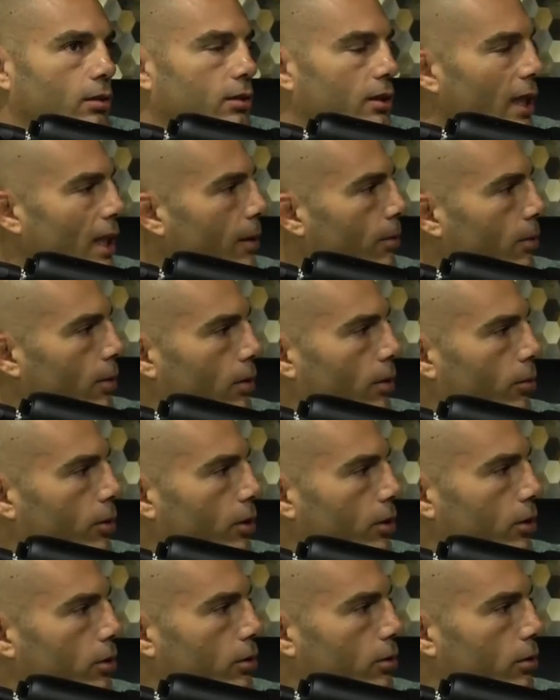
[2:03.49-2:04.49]
damn, I
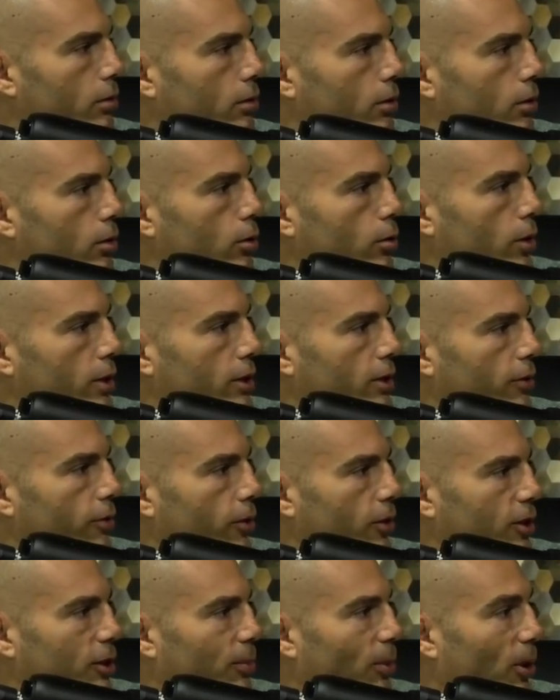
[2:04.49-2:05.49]
wonder who who was the
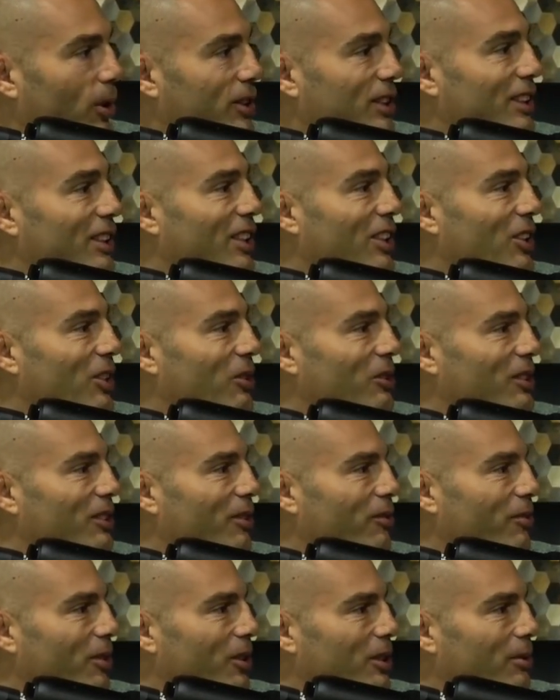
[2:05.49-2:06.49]
first person to use
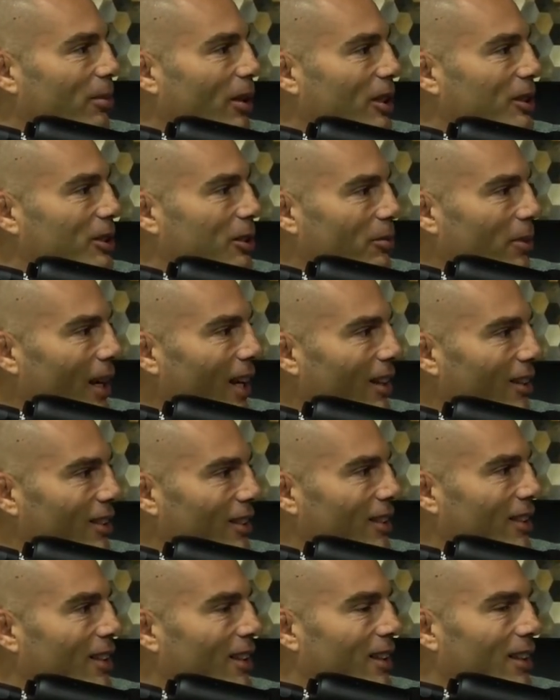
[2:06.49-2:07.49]
the first sponsored
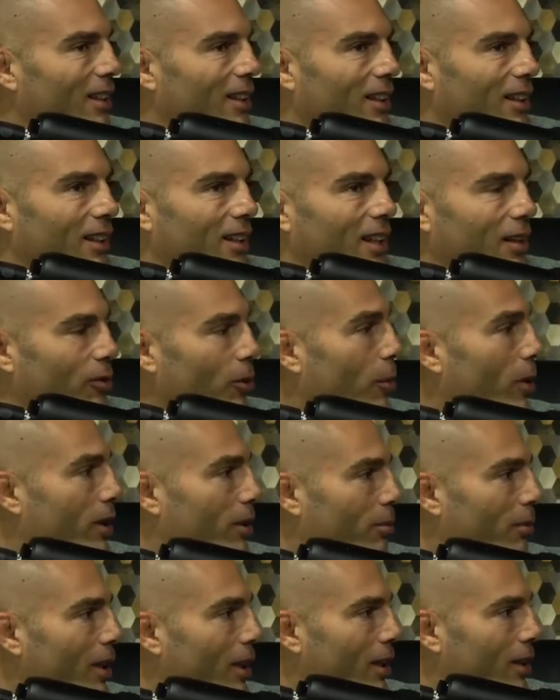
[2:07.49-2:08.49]
banner, if it
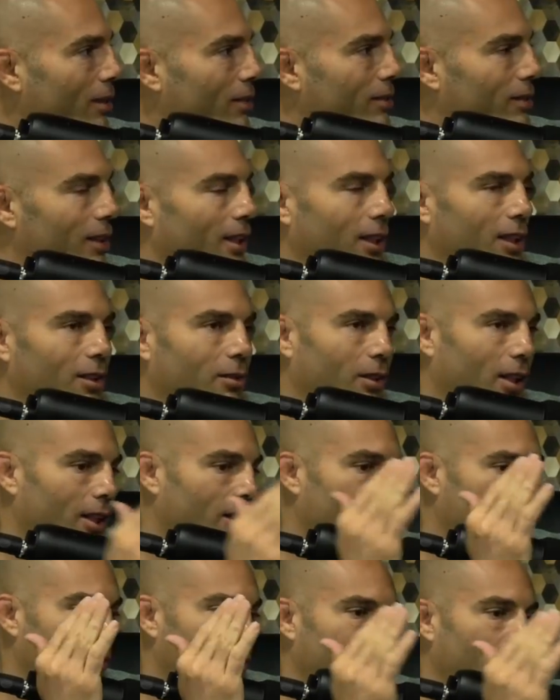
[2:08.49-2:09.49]
wasn't me. And I
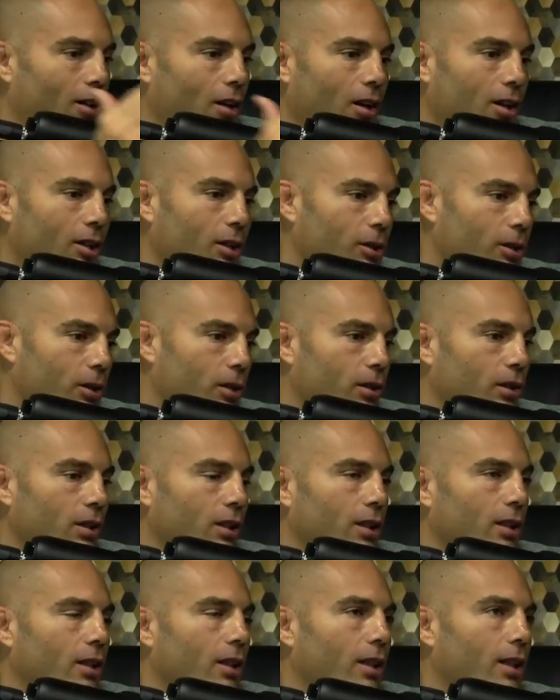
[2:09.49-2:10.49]
go through the article,
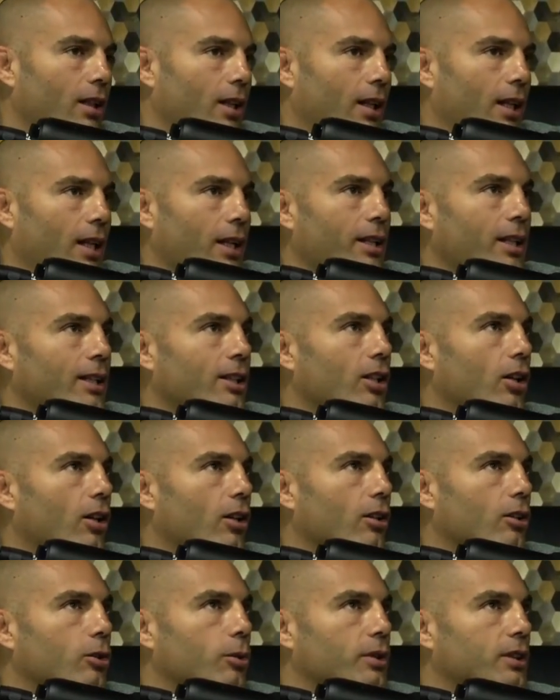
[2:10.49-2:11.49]
and I think the
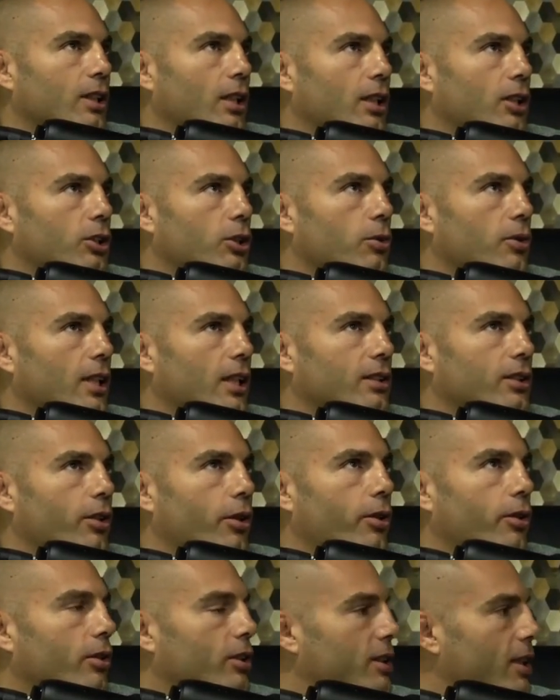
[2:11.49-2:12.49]
article was done in
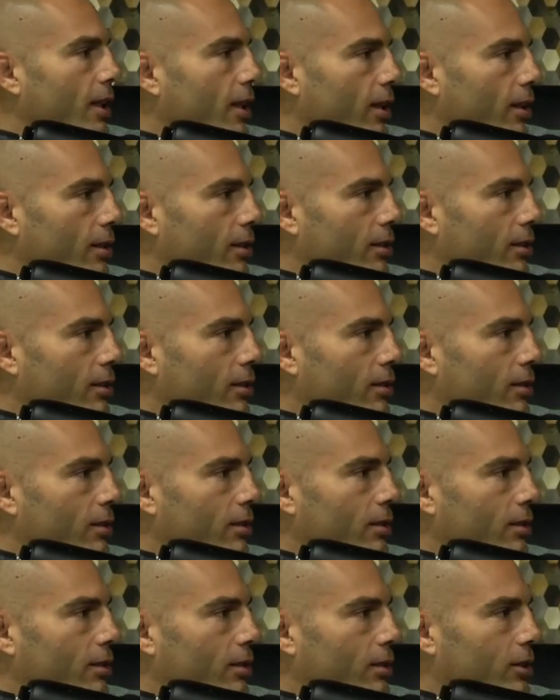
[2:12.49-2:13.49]
2013.
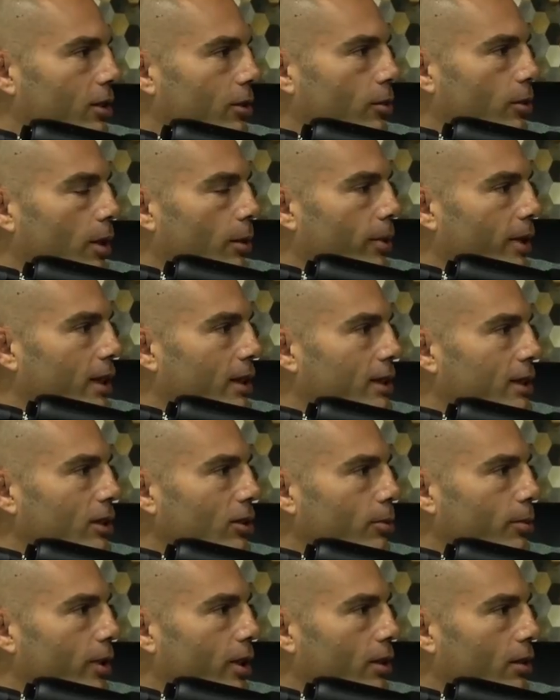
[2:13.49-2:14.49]
So I mean, it's
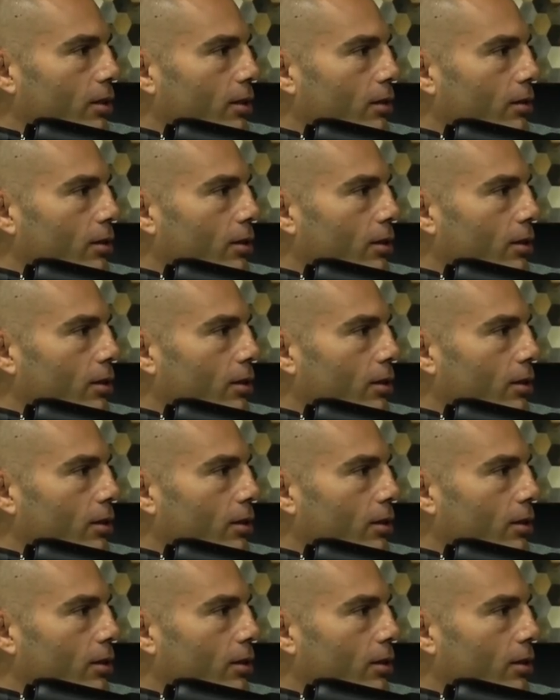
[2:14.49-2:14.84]
still been